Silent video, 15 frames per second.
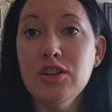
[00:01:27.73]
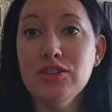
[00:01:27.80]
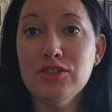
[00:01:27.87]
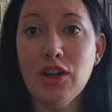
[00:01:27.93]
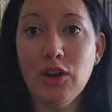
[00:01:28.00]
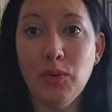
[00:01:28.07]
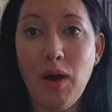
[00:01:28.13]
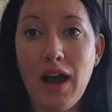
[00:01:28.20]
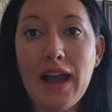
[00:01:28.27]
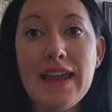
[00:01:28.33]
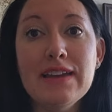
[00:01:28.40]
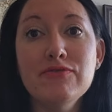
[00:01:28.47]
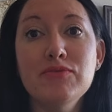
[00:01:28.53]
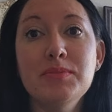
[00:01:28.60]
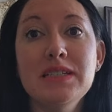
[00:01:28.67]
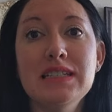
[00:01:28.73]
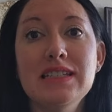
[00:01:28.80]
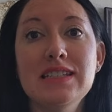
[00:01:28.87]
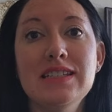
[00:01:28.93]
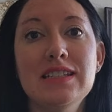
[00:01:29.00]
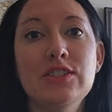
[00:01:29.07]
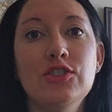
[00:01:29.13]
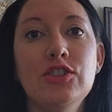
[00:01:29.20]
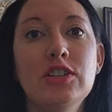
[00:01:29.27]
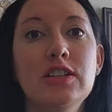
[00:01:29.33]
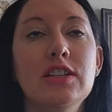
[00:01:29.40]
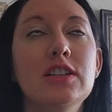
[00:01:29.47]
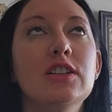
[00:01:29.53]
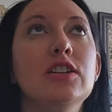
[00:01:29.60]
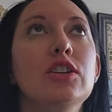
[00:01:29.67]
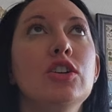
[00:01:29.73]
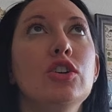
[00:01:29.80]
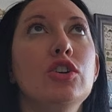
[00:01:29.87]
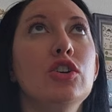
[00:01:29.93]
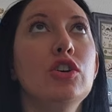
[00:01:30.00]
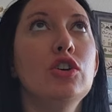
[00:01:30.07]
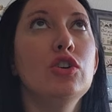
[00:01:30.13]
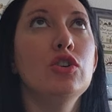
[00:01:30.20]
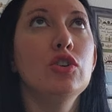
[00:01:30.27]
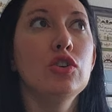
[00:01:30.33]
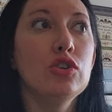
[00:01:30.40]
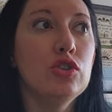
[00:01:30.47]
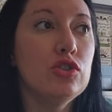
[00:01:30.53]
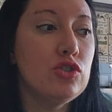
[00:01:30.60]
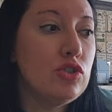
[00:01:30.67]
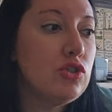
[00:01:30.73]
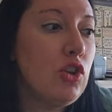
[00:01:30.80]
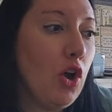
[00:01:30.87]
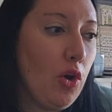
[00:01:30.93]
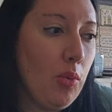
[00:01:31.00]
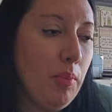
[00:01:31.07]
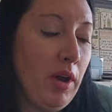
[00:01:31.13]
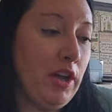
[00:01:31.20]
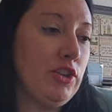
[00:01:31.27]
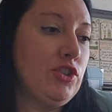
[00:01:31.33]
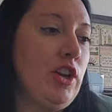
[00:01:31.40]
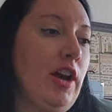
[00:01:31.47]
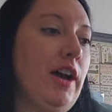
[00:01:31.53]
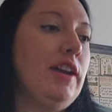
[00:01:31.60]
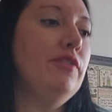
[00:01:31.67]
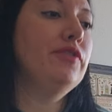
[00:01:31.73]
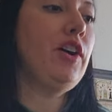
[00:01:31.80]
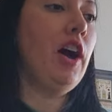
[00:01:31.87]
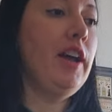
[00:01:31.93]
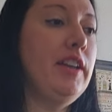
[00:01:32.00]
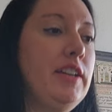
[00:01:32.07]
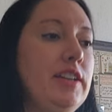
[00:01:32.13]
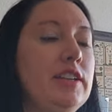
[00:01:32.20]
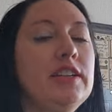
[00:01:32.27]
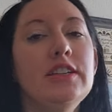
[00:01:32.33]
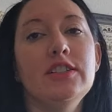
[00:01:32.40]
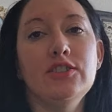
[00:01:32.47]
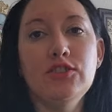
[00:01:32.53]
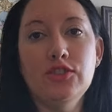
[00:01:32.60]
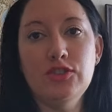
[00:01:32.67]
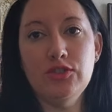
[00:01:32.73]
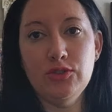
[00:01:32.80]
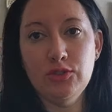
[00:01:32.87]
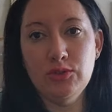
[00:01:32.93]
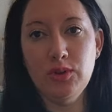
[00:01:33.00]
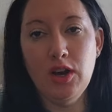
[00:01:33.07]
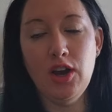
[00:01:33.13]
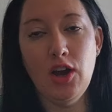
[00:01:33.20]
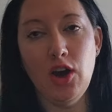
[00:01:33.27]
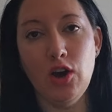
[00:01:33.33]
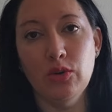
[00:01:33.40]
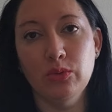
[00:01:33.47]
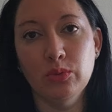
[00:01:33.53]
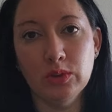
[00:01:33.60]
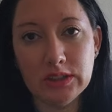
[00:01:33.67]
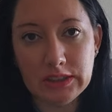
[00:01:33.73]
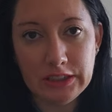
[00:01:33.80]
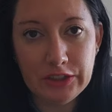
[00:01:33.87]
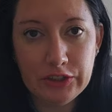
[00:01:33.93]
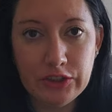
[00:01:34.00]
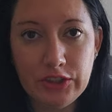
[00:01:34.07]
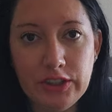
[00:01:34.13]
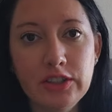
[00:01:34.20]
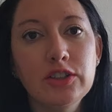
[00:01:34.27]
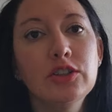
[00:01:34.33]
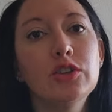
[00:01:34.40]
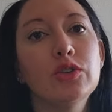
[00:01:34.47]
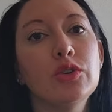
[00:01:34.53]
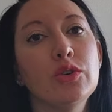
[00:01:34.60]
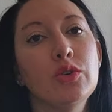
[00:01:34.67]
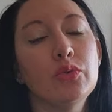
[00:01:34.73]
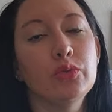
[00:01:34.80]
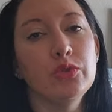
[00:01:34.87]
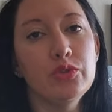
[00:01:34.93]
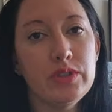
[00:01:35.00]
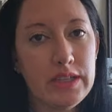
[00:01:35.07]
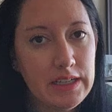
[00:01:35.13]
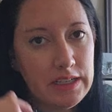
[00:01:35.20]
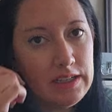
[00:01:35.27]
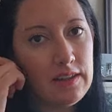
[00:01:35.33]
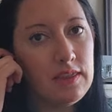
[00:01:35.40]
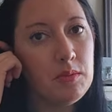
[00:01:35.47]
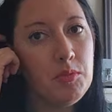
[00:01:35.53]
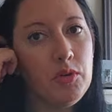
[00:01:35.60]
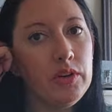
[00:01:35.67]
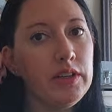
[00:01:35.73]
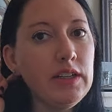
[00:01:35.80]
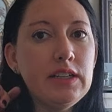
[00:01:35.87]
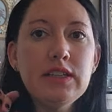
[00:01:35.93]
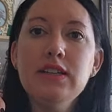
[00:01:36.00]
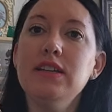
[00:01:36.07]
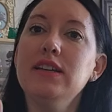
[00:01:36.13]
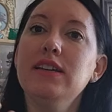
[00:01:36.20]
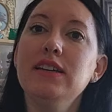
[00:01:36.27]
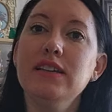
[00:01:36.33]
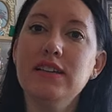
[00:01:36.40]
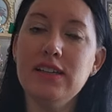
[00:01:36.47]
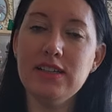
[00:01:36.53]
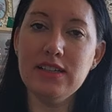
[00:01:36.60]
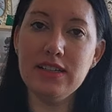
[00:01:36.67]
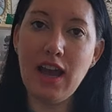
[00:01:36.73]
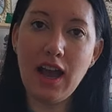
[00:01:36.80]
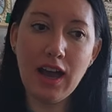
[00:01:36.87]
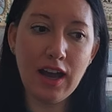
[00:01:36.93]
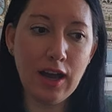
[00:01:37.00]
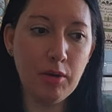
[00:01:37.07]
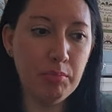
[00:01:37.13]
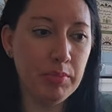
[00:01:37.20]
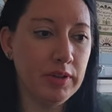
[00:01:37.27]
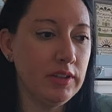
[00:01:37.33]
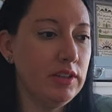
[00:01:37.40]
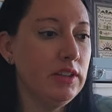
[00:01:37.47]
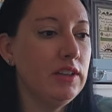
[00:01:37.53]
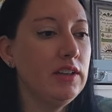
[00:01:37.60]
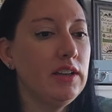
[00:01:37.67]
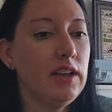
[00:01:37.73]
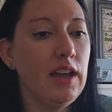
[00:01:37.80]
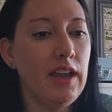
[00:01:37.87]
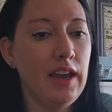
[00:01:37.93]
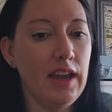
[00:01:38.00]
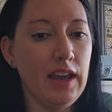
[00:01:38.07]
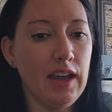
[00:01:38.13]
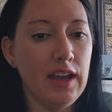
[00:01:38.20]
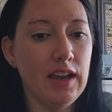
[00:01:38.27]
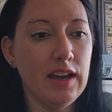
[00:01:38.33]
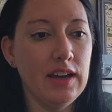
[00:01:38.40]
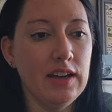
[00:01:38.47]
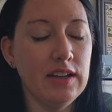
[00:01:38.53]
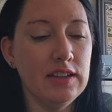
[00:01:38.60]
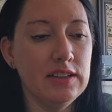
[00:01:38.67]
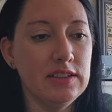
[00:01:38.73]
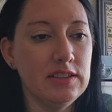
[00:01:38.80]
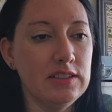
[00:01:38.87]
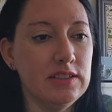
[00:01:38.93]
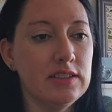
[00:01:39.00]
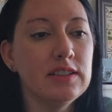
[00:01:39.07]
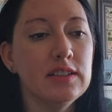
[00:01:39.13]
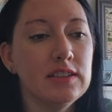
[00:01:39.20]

So I have been stitching so much. I have gotten into a really good routine in the morning, getting up and